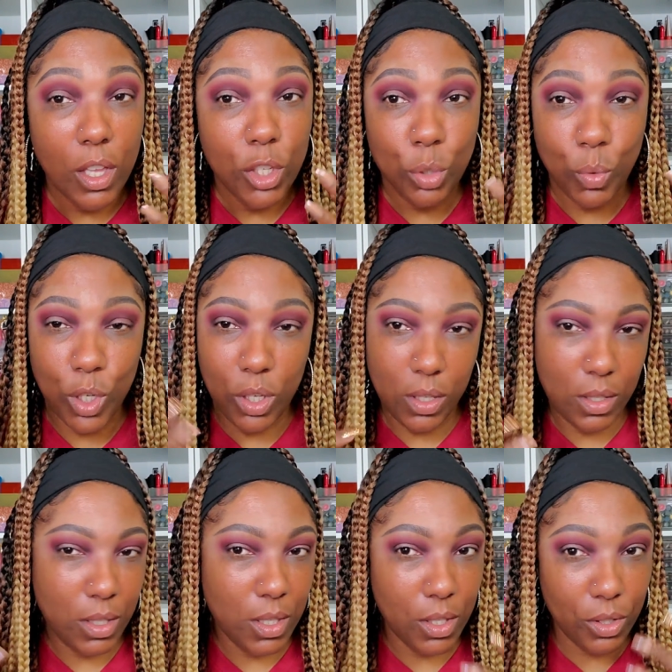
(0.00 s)
to where you can
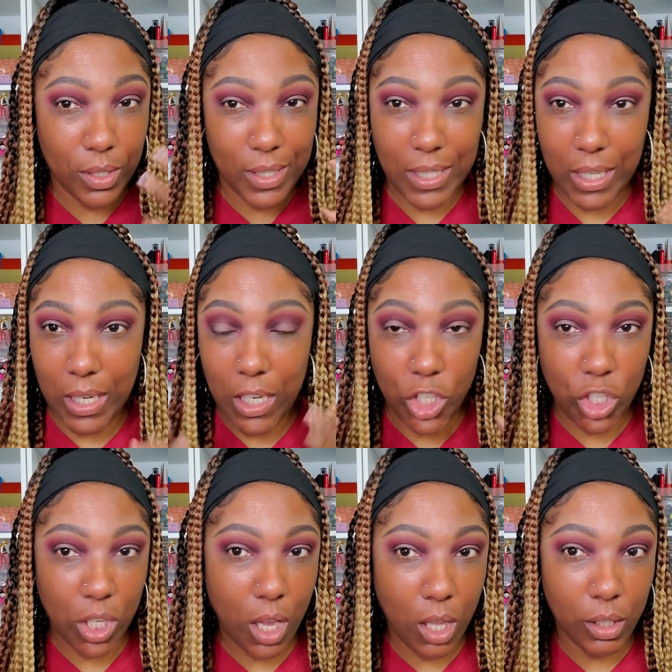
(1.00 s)
still see each
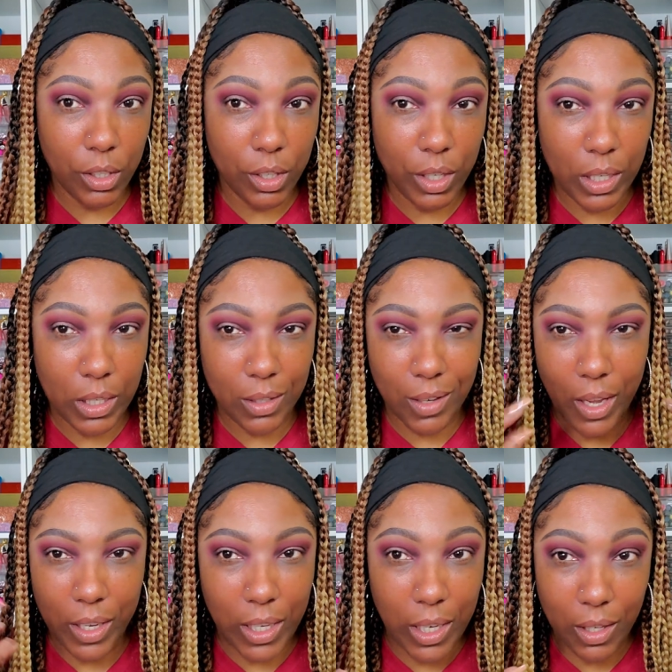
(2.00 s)
color and they're
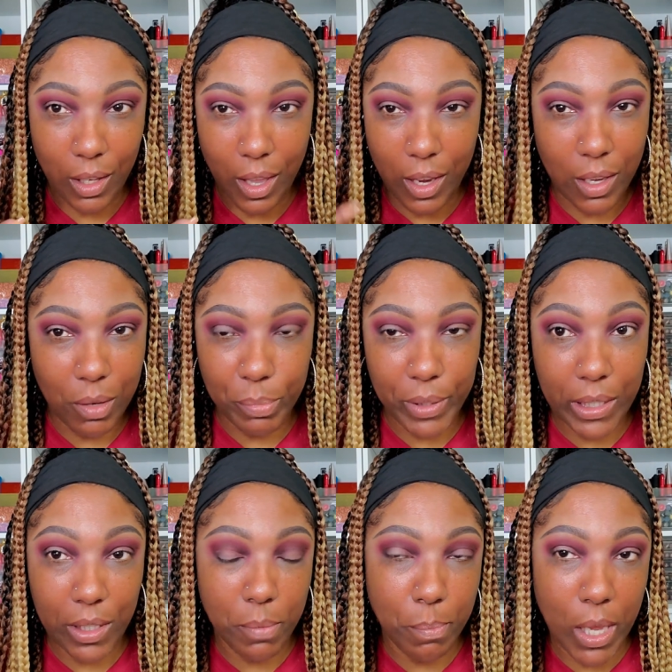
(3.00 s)
not getting like
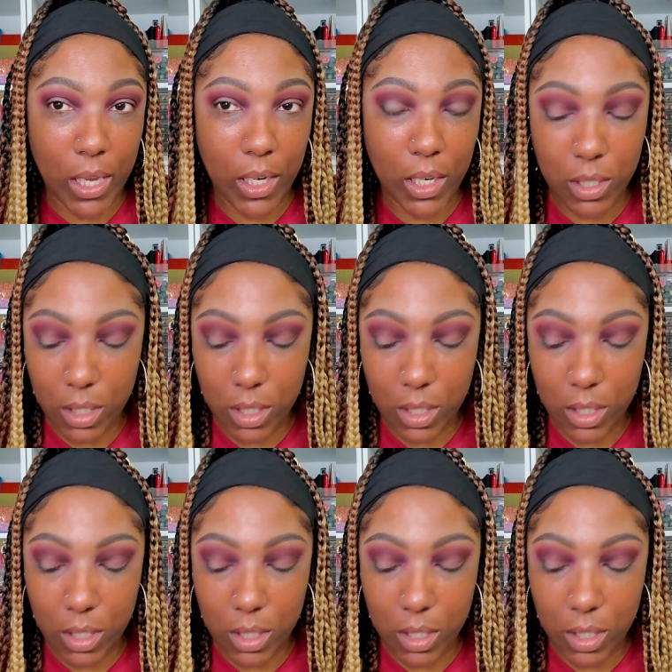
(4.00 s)
completely muddy.